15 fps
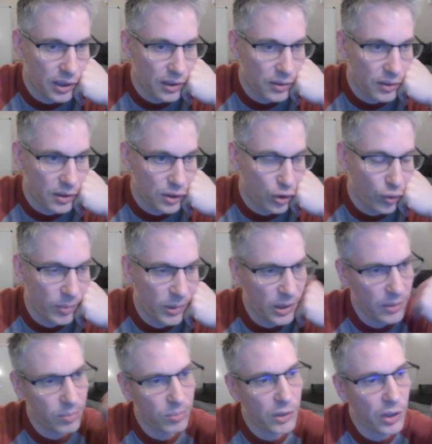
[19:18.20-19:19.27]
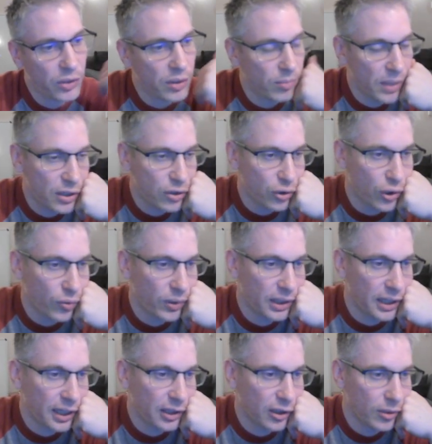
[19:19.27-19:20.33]
So I mean, nothing major going
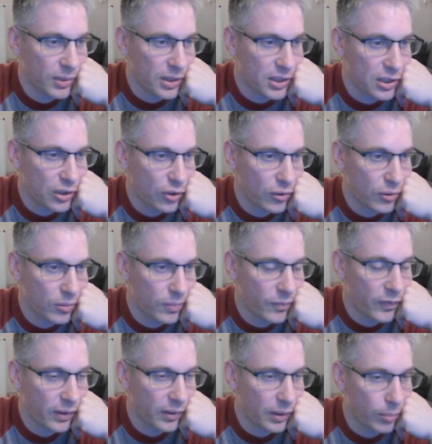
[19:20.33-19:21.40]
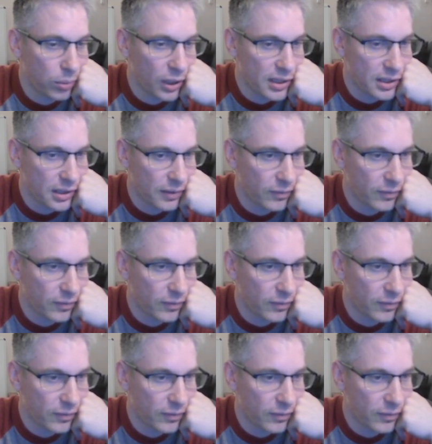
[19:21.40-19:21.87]
on here, but still fairly pleasant.